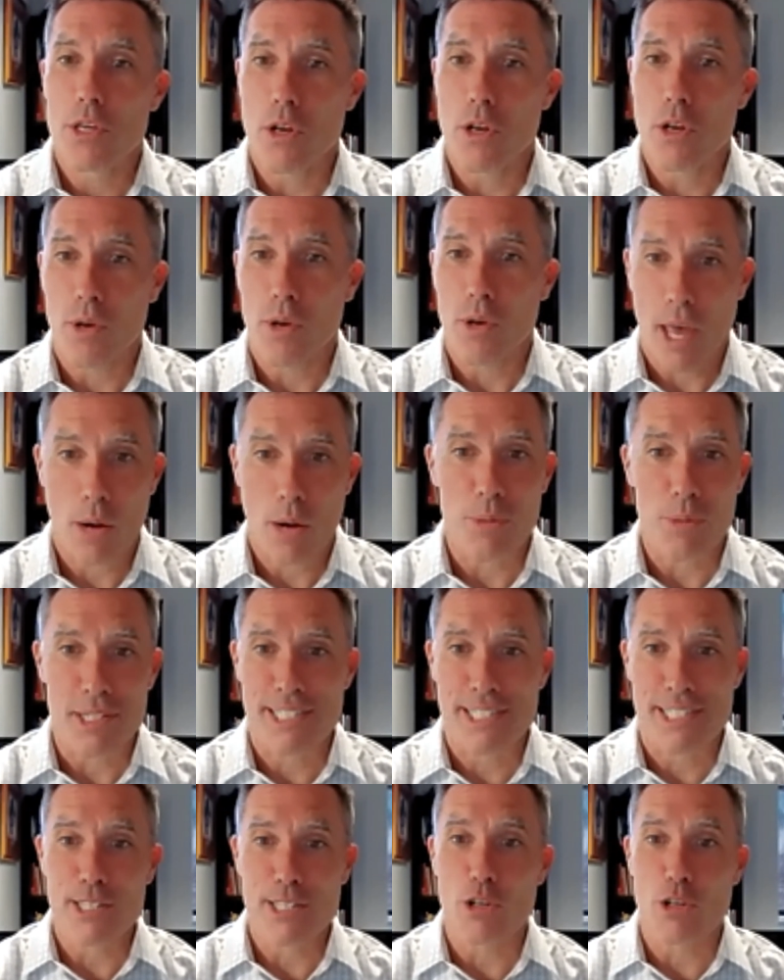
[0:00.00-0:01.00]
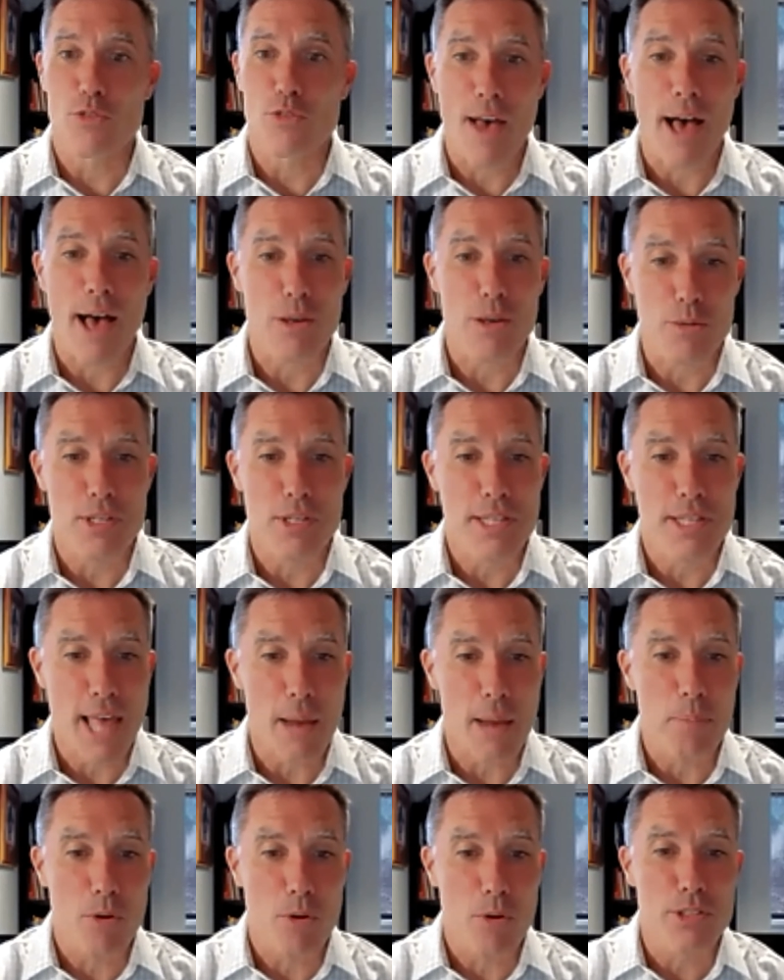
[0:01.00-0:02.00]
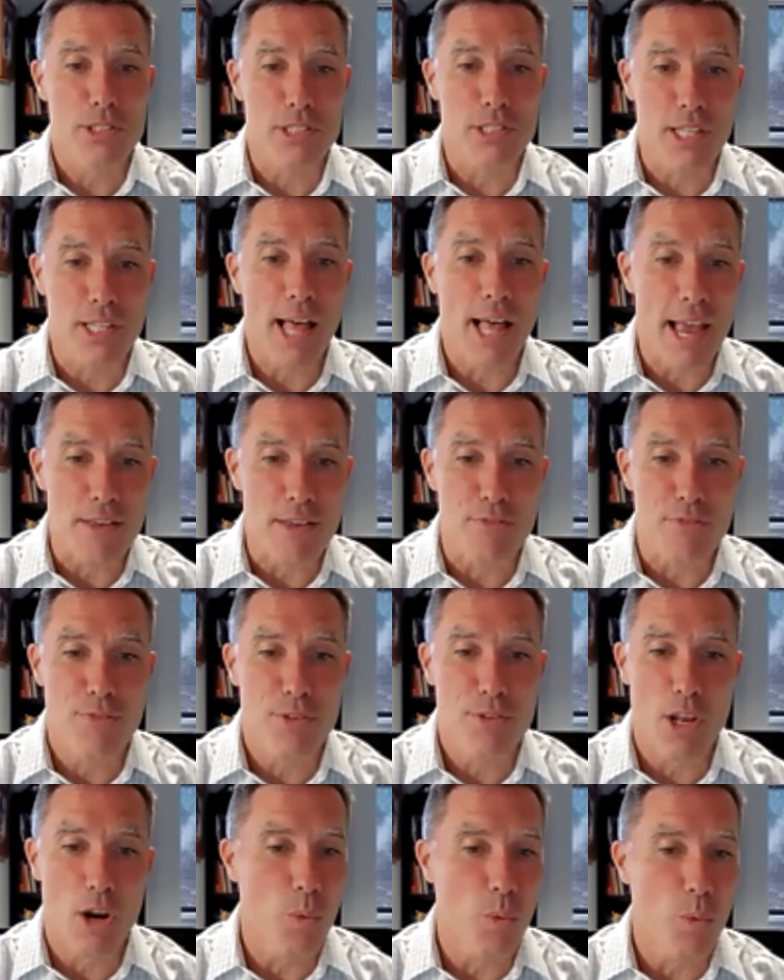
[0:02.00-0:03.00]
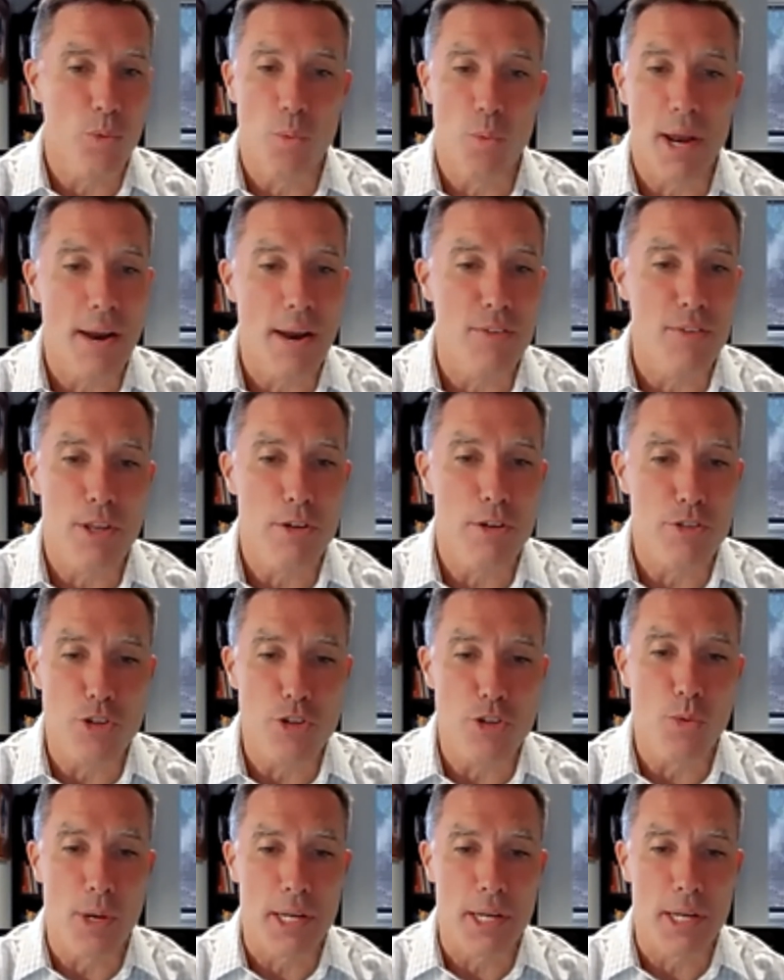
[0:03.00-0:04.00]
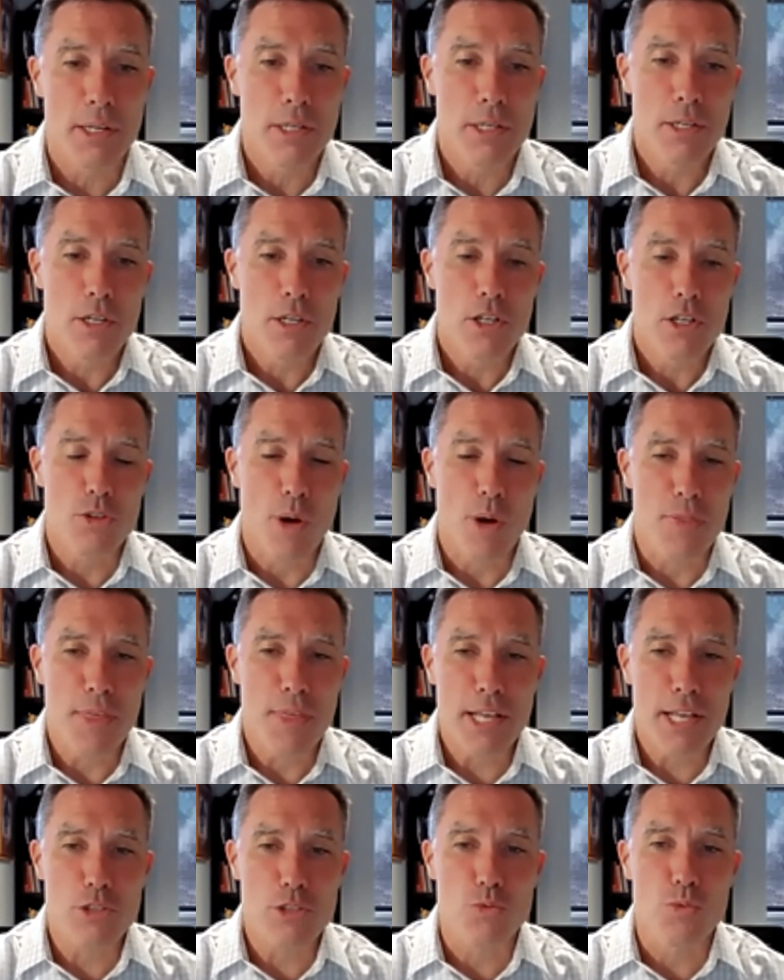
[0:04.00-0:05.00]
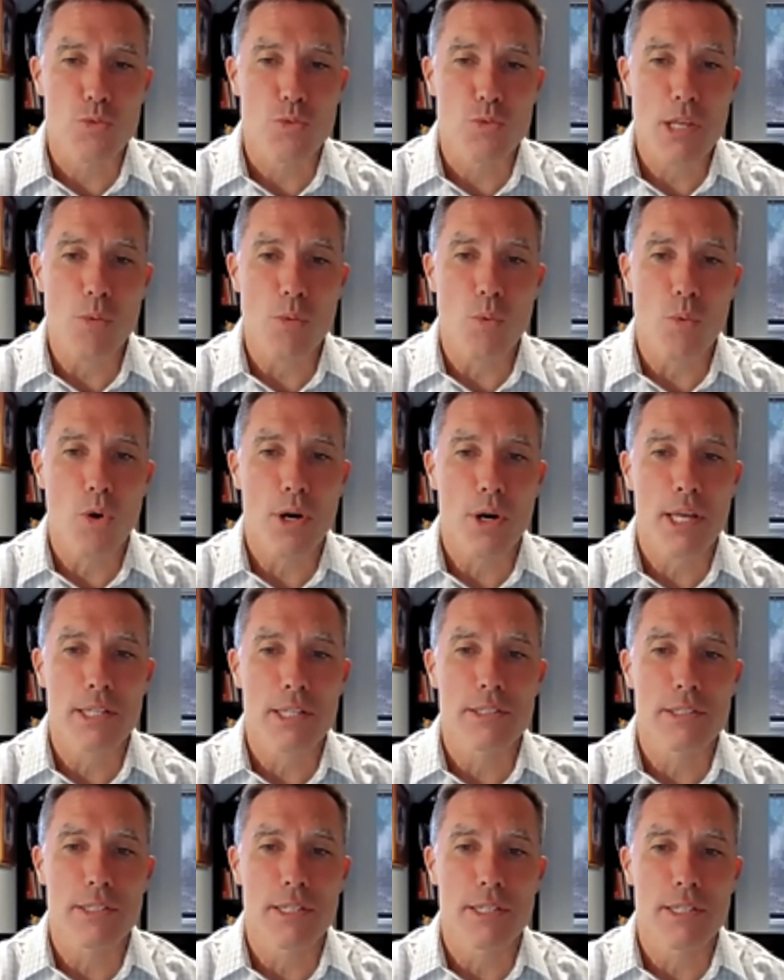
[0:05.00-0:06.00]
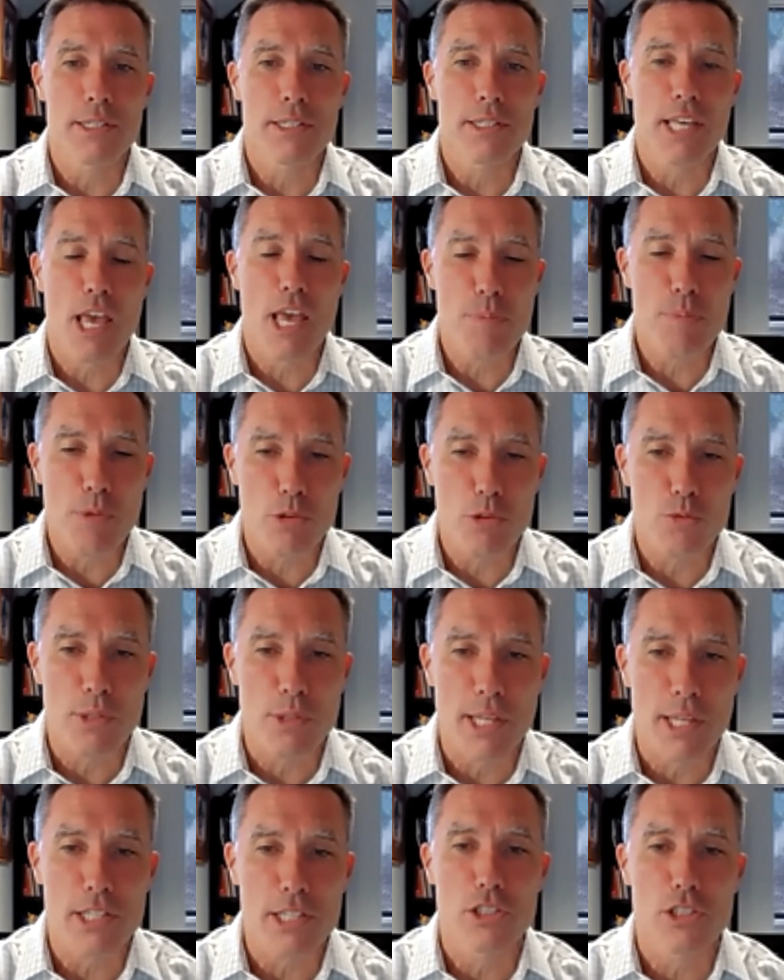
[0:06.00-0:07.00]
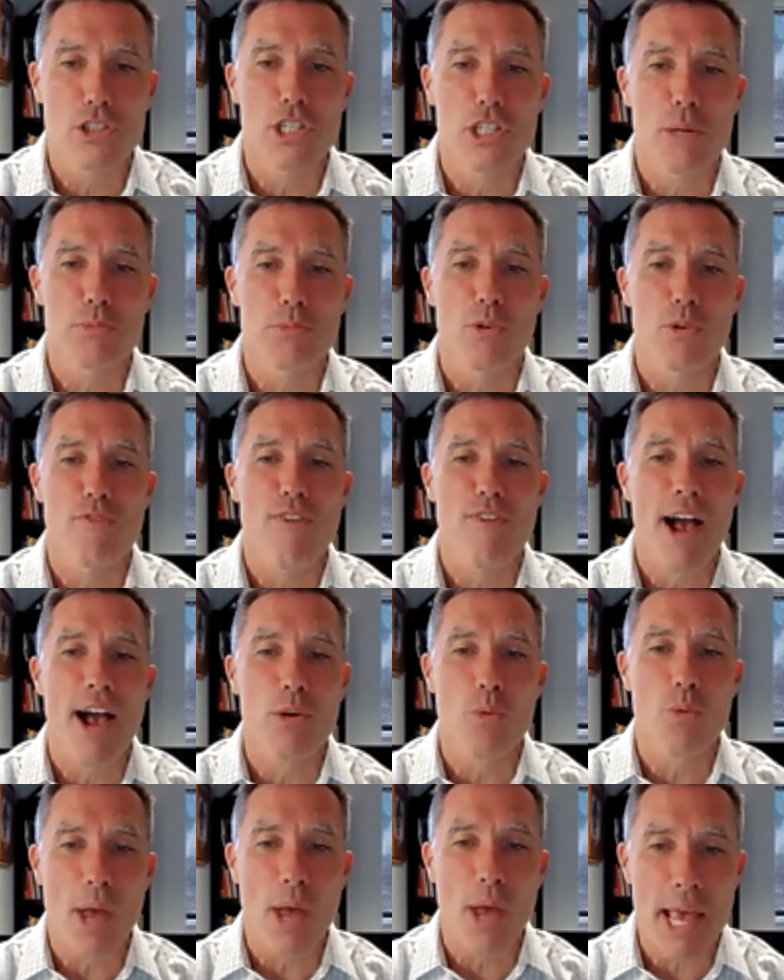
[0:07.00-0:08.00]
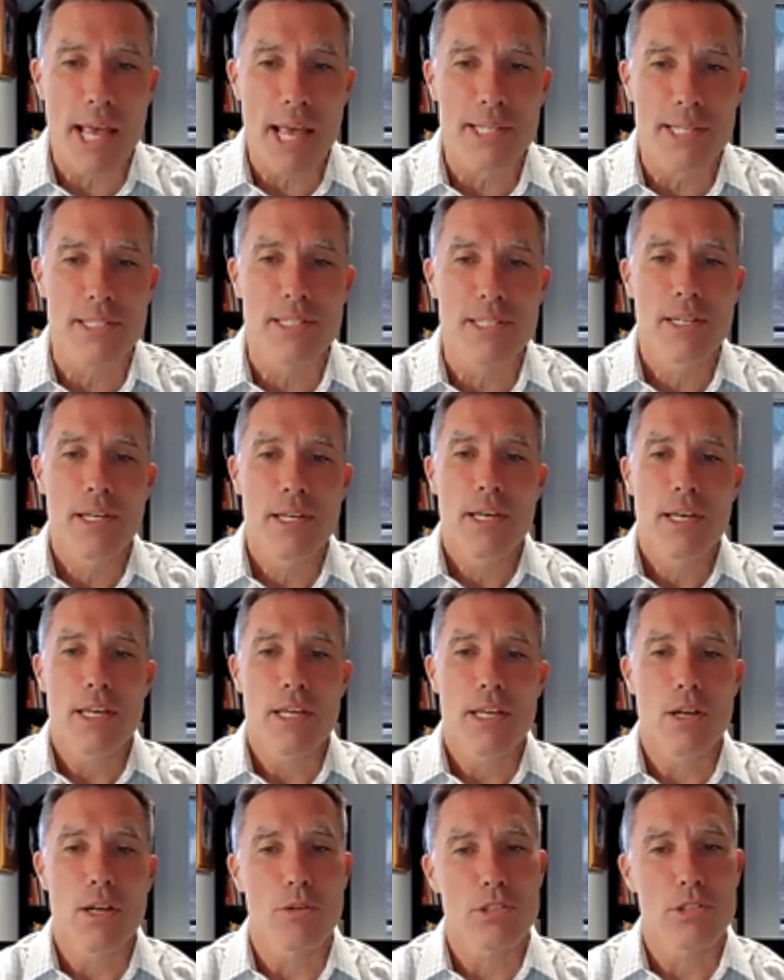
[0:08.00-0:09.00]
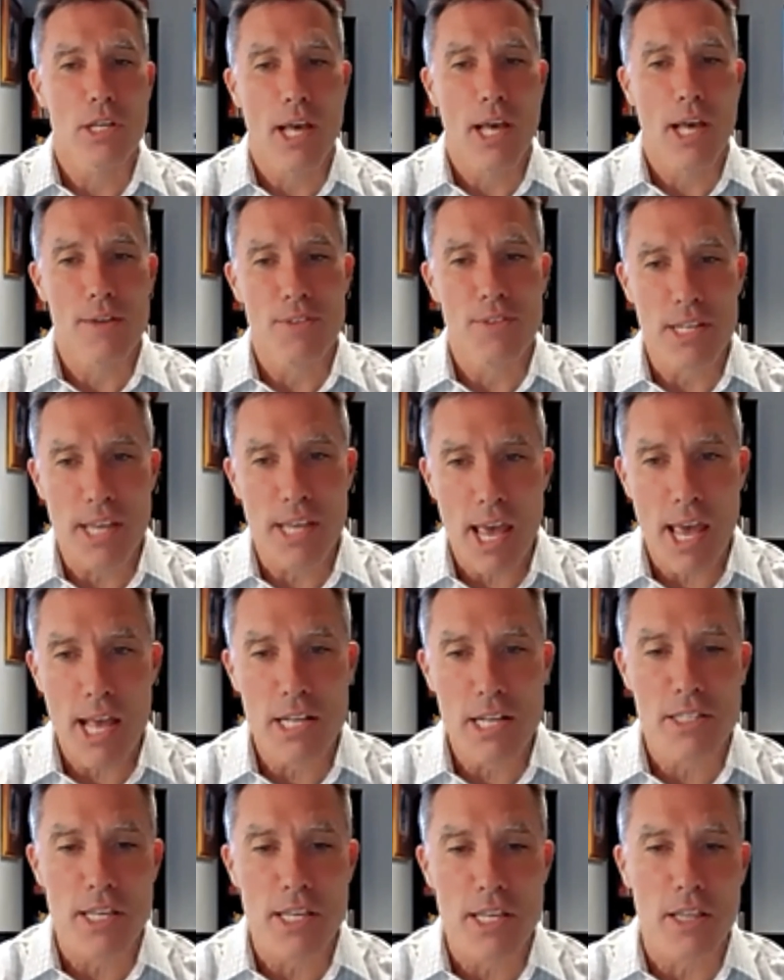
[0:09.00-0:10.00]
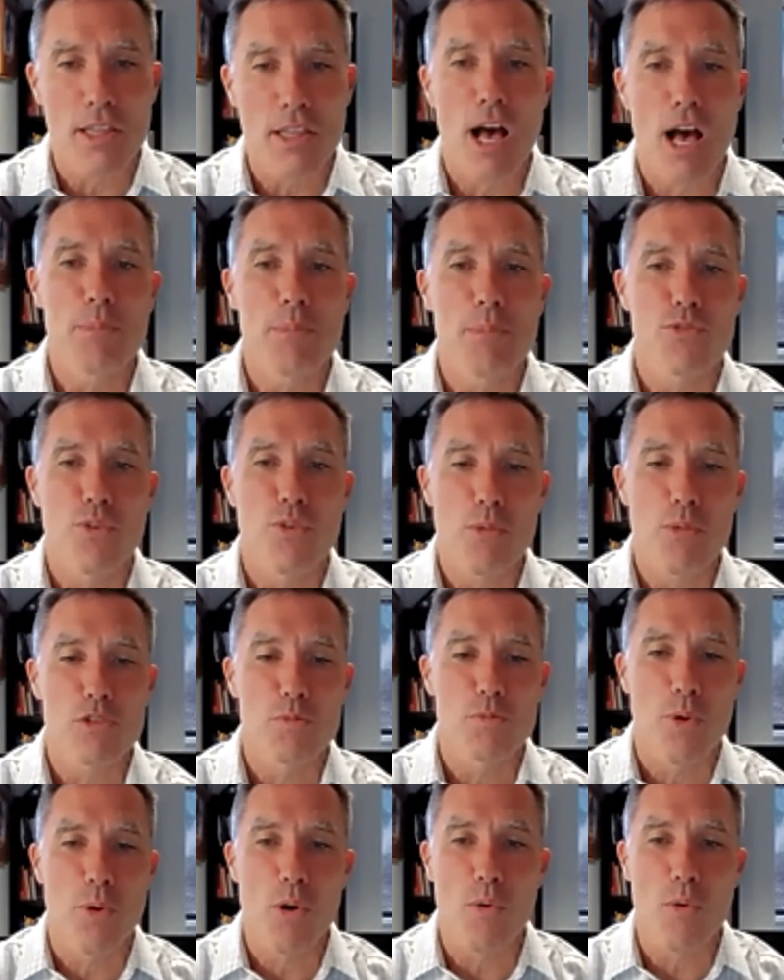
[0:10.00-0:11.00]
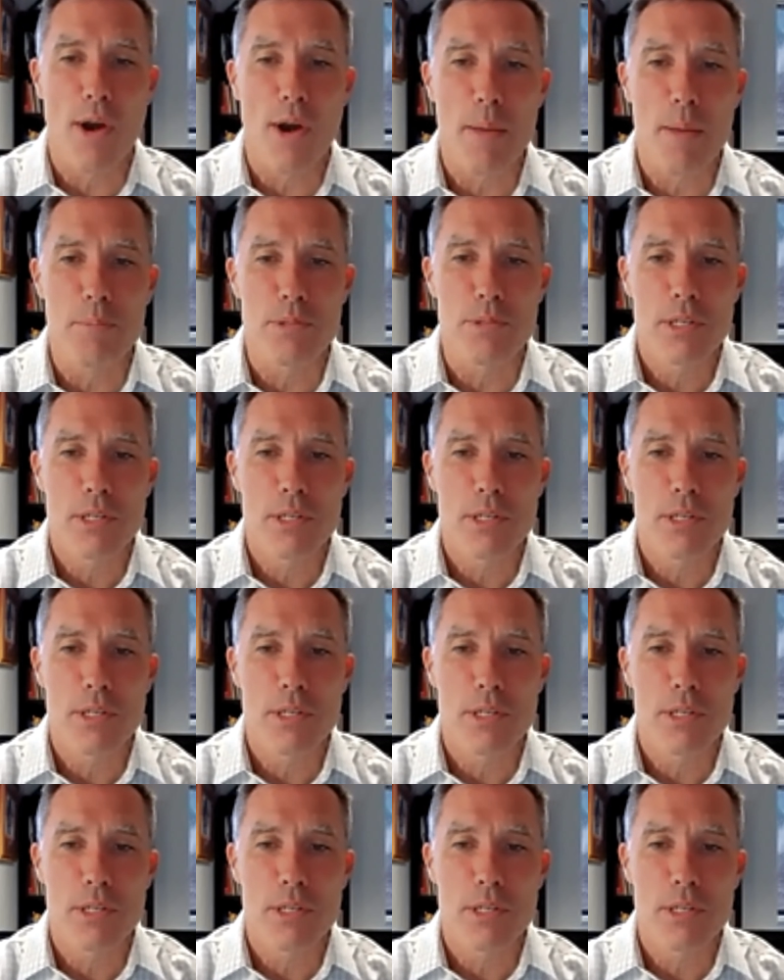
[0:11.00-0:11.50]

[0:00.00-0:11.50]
can we see those values in that person's life, with whatever they're doing? So I think it's really working to keep those relationships or find ways, to kind of engage the alums from those programs.